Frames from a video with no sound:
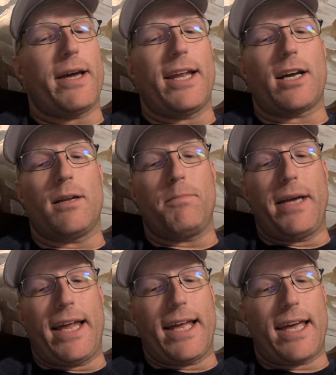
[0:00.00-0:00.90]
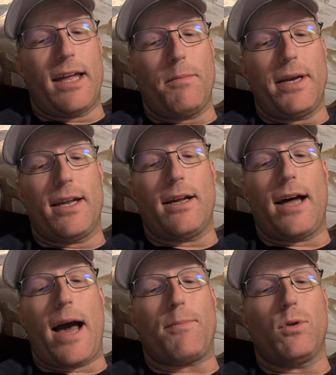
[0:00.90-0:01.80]
and it can be an
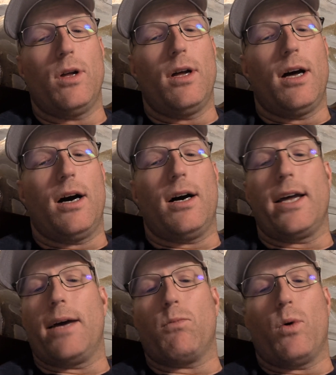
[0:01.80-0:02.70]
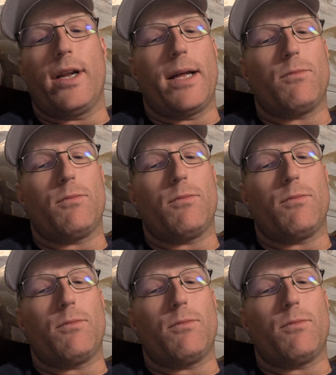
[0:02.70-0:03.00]
Apple M1,